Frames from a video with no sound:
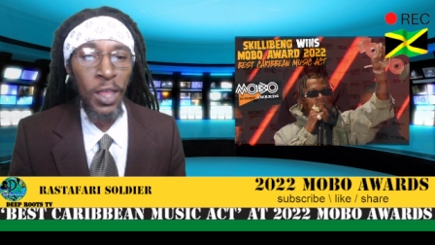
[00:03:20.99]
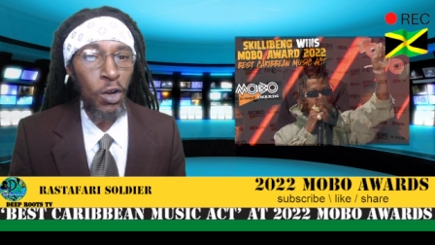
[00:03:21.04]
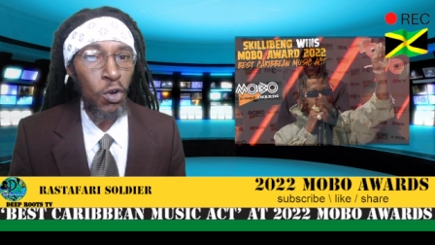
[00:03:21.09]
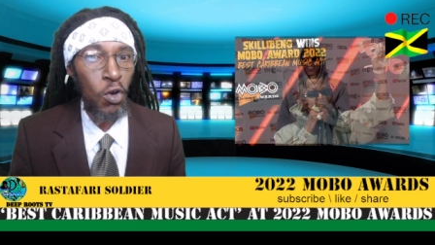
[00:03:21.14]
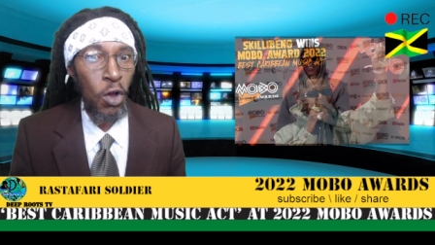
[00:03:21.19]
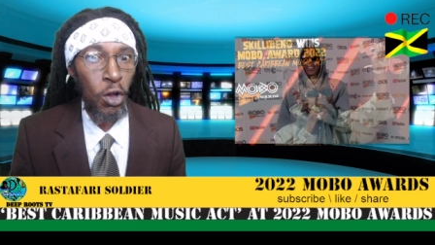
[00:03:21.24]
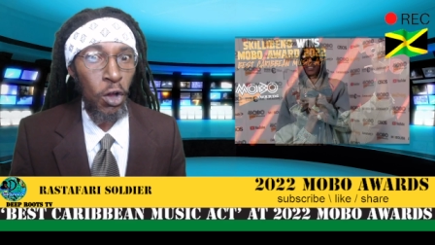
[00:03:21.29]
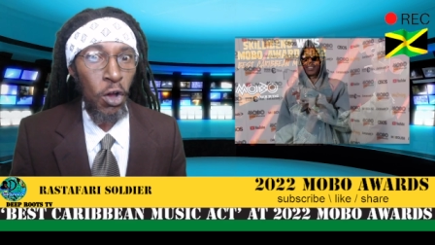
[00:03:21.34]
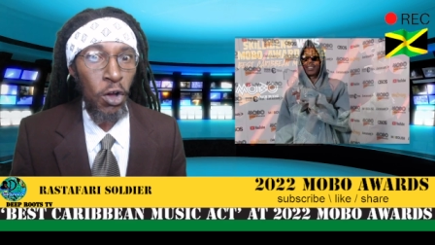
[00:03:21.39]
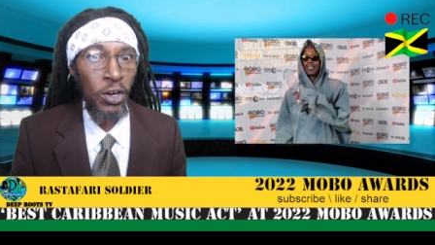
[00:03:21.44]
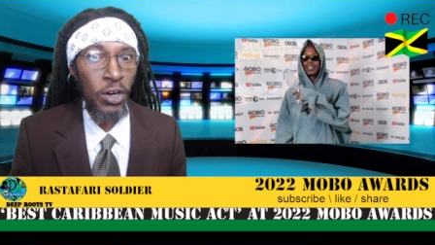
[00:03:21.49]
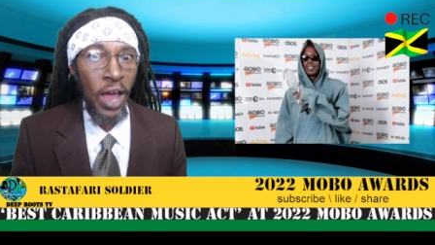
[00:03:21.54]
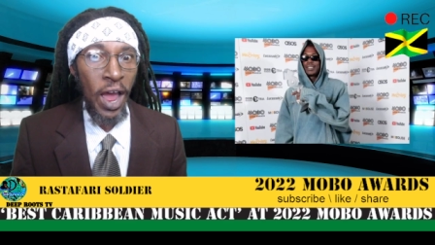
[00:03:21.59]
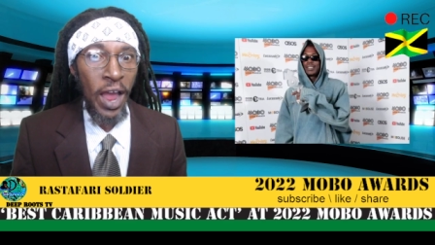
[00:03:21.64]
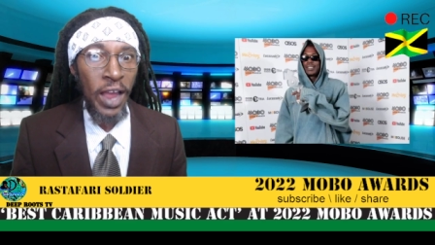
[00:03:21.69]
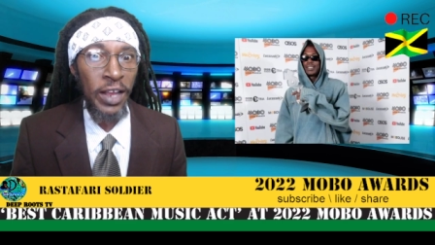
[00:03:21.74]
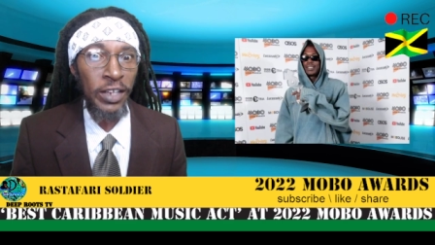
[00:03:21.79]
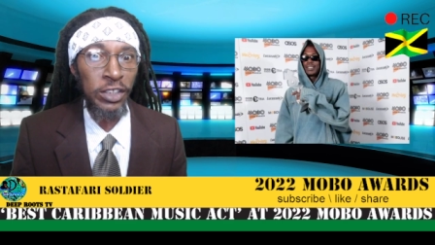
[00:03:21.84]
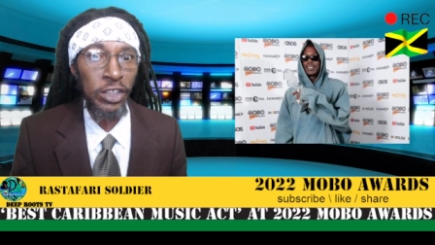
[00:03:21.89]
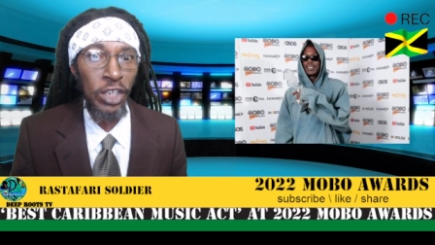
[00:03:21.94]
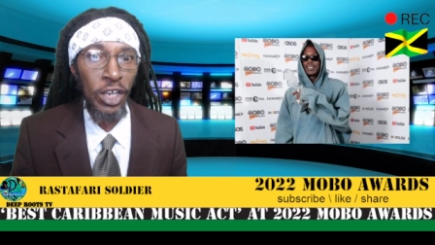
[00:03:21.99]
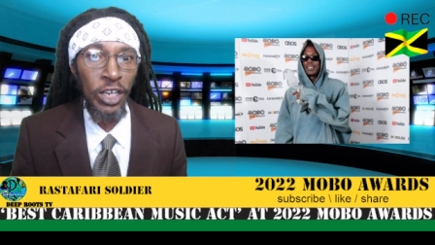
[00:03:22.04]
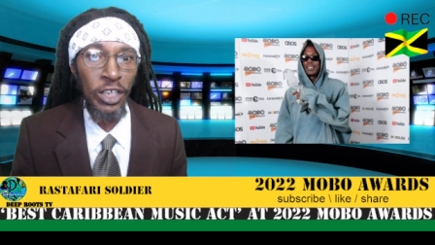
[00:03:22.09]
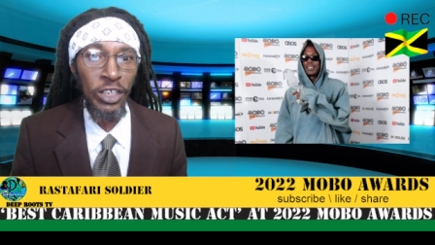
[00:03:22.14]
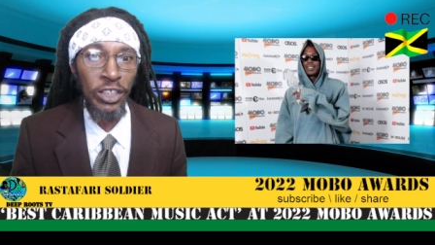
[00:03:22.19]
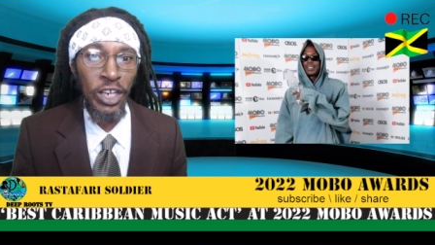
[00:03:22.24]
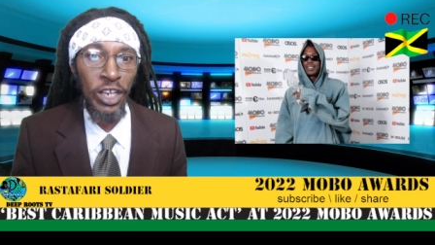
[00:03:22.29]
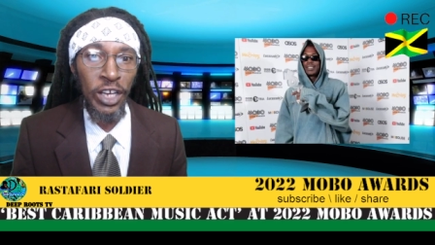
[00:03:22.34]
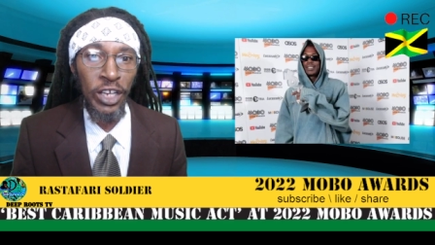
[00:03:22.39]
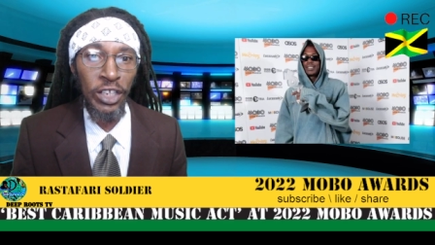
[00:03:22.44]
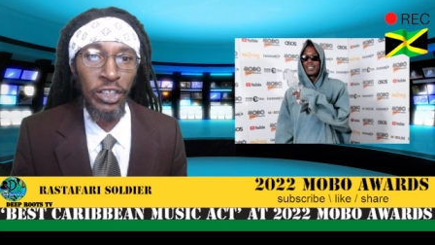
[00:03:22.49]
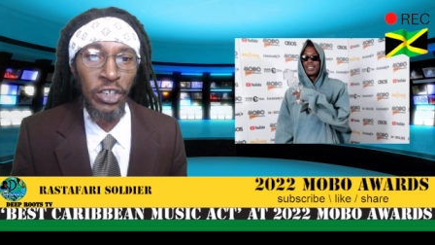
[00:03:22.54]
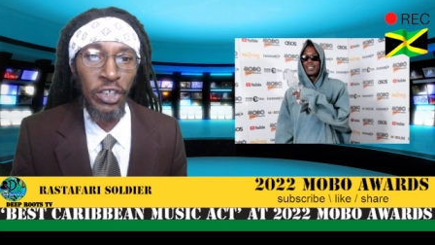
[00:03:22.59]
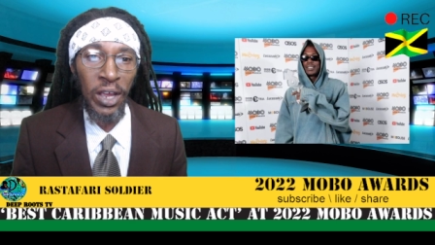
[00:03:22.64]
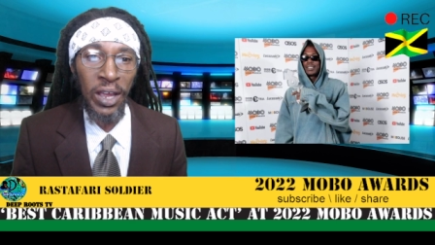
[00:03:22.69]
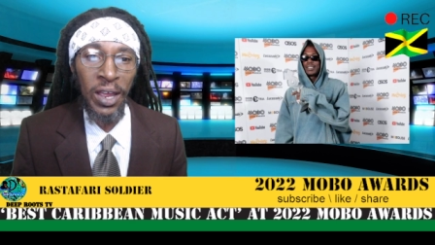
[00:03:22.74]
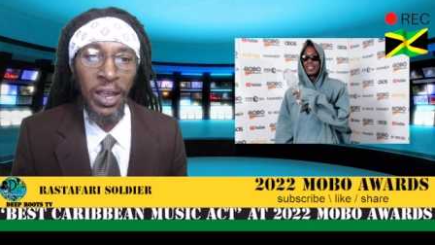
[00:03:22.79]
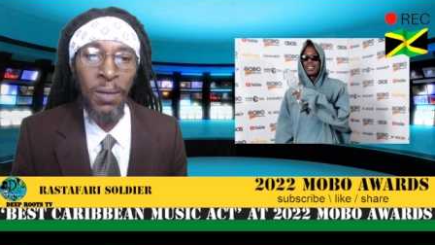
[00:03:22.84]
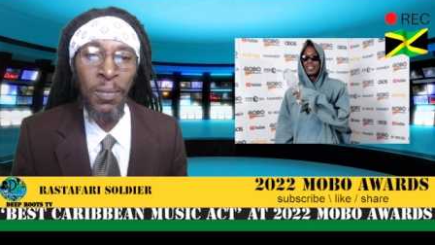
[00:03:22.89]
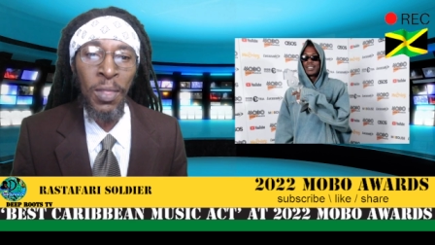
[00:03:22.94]
The Crocodile
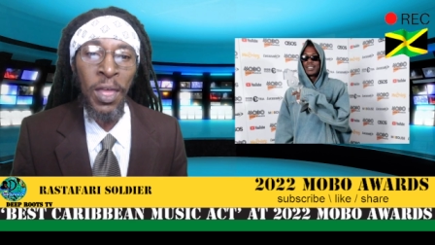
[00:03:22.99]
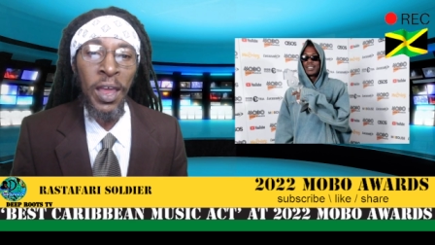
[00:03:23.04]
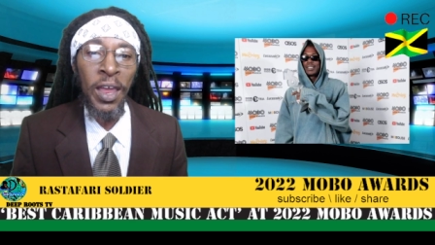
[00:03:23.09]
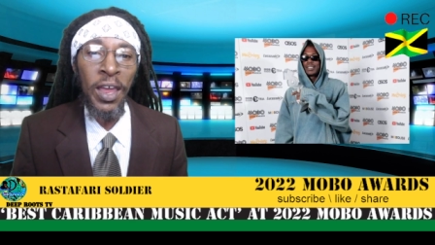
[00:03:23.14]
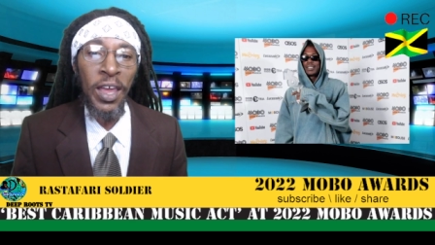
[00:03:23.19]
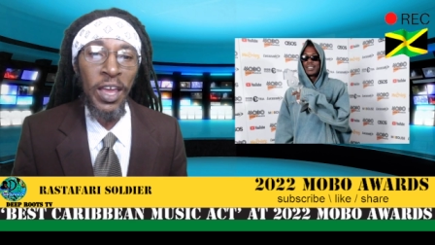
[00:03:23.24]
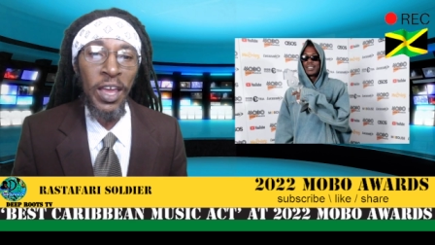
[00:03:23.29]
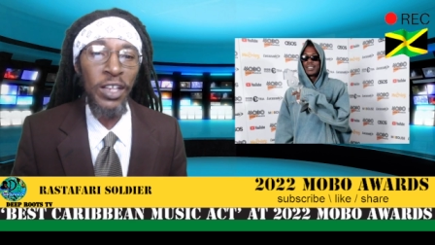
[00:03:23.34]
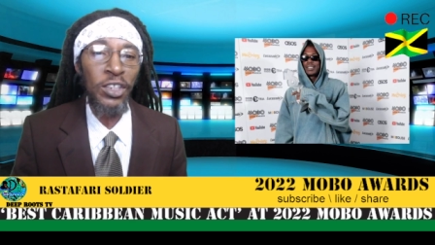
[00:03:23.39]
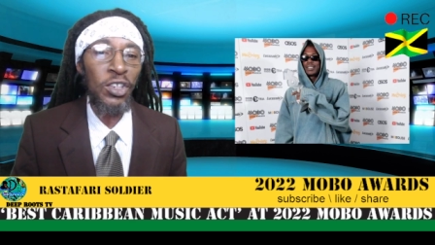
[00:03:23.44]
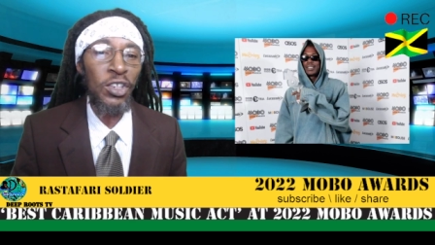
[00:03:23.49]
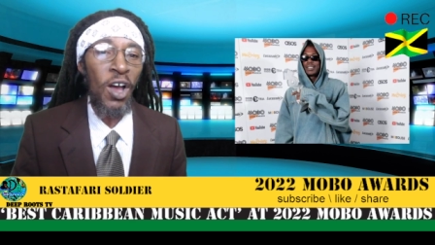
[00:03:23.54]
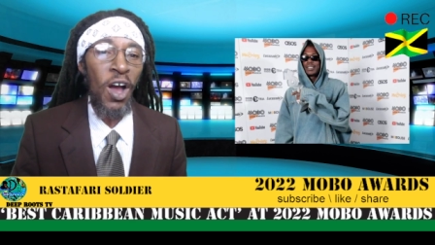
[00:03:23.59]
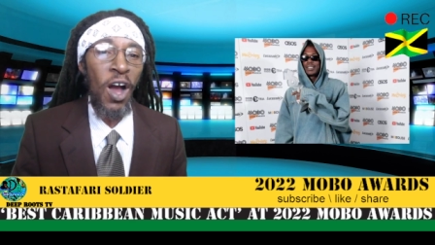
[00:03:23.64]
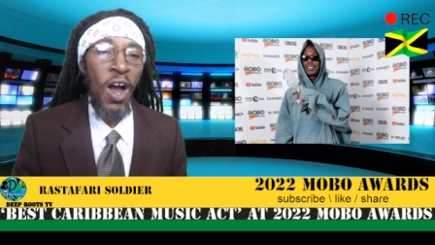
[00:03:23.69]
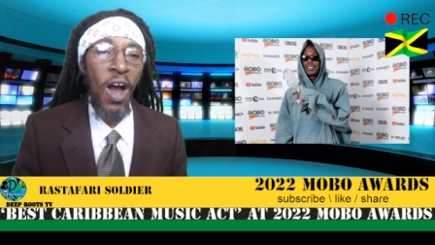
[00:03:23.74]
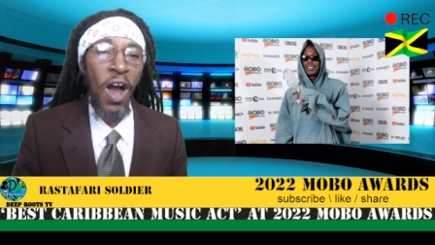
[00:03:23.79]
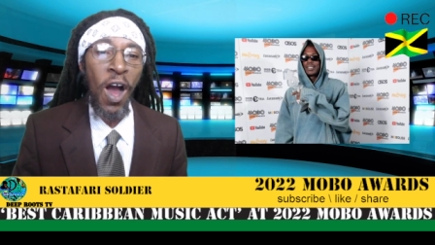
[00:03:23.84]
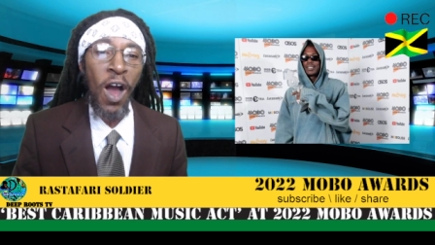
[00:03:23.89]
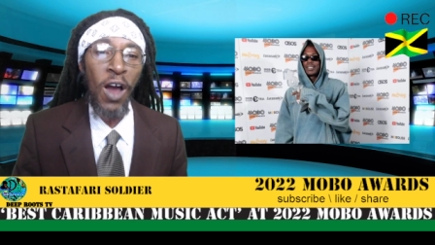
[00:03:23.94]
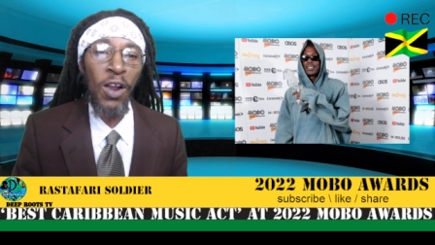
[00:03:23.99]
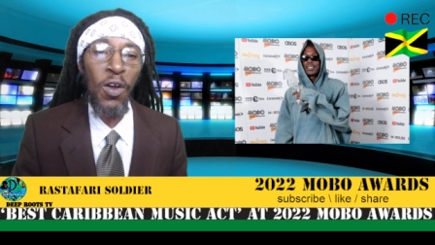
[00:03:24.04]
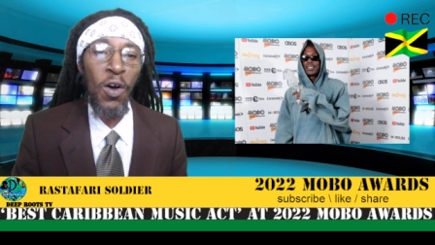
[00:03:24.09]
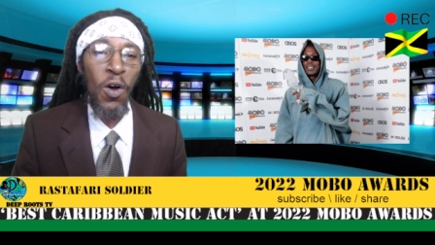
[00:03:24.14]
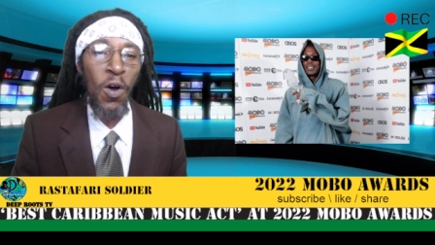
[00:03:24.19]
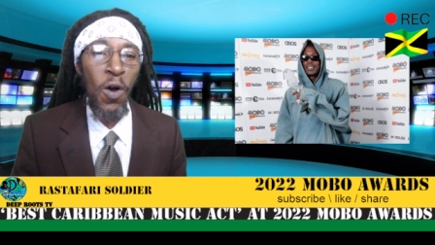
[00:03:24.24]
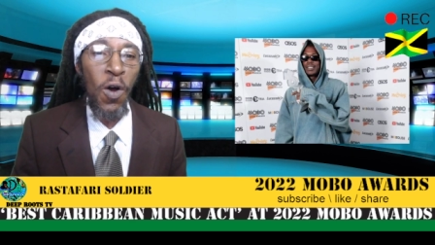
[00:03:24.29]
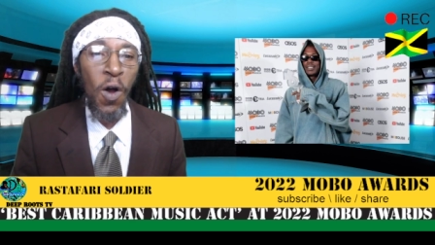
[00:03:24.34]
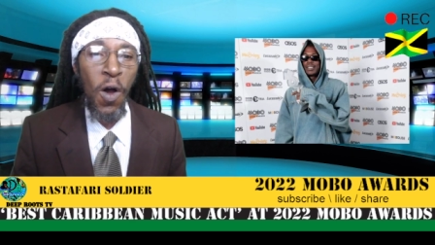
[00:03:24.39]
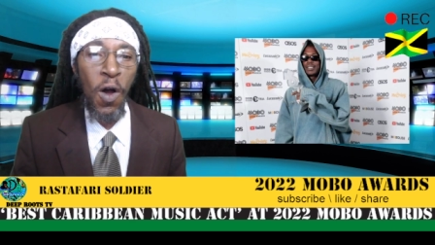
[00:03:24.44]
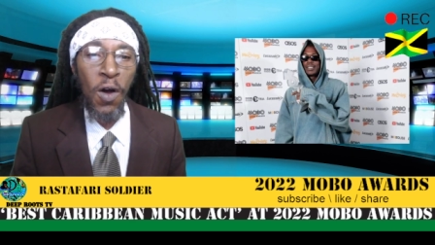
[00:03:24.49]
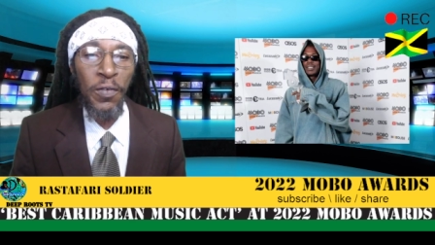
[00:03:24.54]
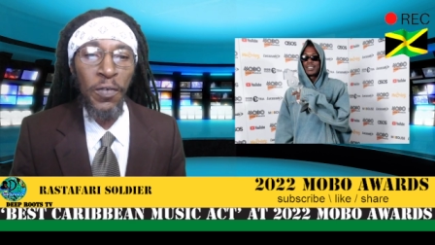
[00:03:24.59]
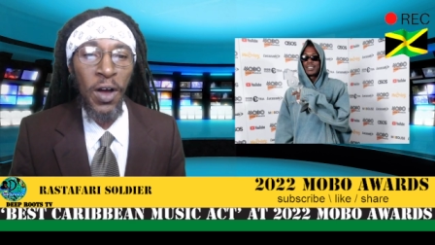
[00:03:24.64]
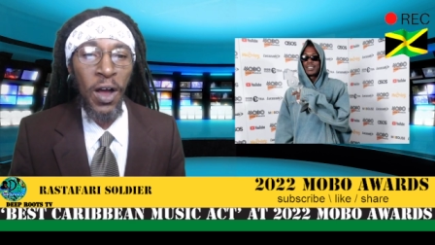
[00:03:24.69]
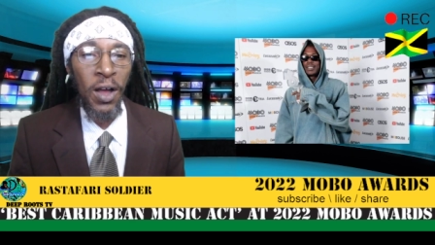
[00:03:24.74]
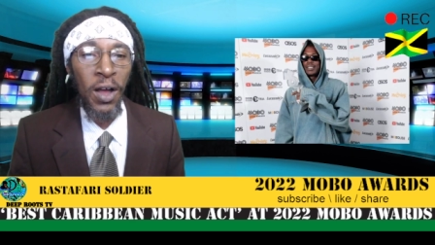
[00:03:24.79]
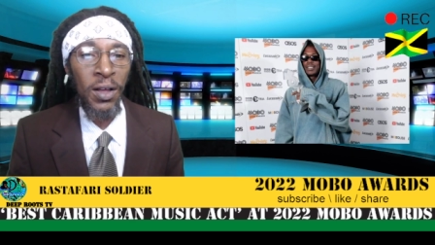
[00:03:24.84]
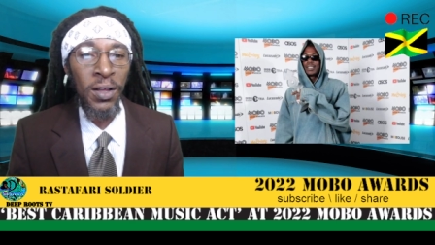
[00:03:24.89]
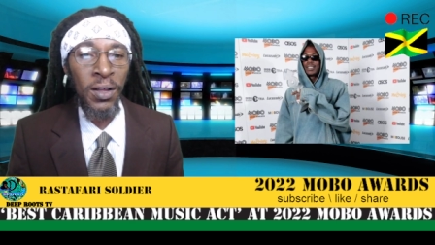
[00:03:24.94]
DJ is all
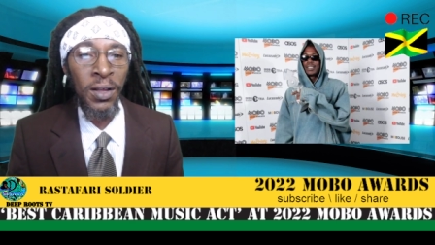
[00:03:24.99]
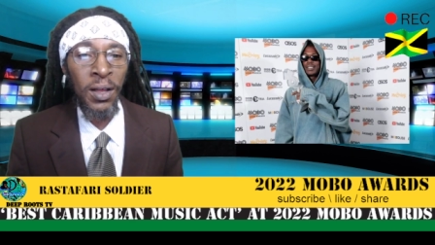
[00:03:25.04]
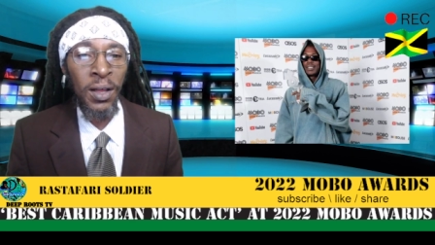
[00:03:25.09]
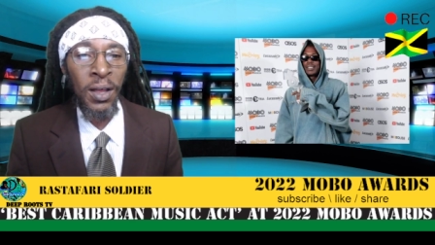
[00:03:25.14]
over